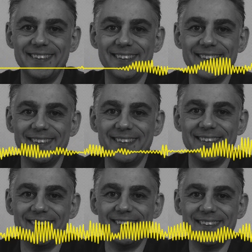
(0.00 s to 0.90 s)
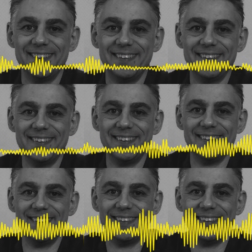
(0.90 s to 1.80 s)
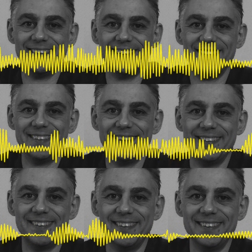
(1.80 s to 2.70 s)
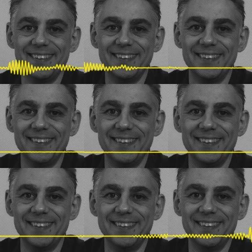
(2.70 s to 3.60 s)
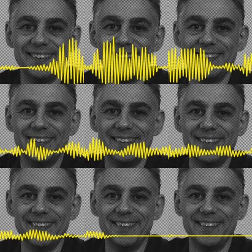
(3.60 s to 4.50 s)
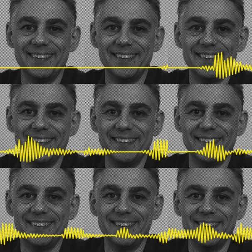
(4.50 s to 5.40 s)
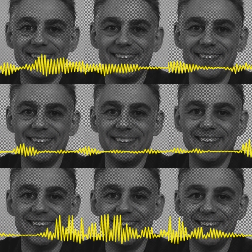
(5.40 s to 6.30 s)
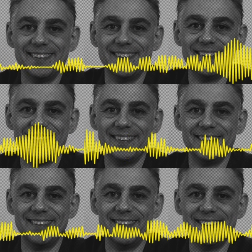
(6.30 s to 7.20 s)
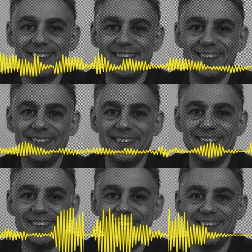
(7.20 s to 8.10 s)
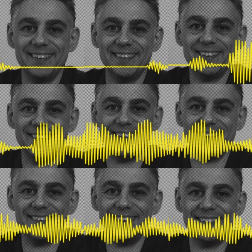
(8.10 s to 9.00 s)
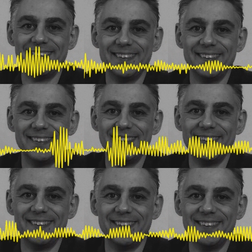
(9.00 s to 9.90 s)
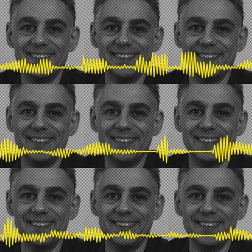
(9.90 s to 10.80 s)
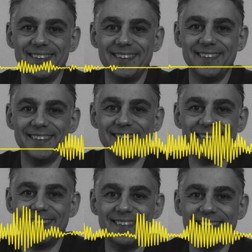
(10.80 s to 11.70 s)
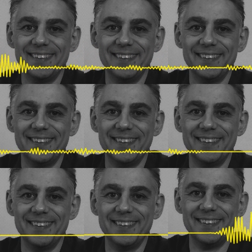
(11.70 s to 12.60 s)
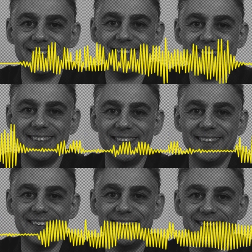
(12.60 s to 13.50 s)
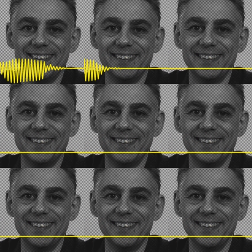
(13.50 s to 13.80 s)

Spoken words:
I will get an initial impression straight away, just from the way it's written. And I'm not talking here about language. If they're not using Oxford commas and there's the occasional spelling mistake, I don't care at this stage. I'm looking for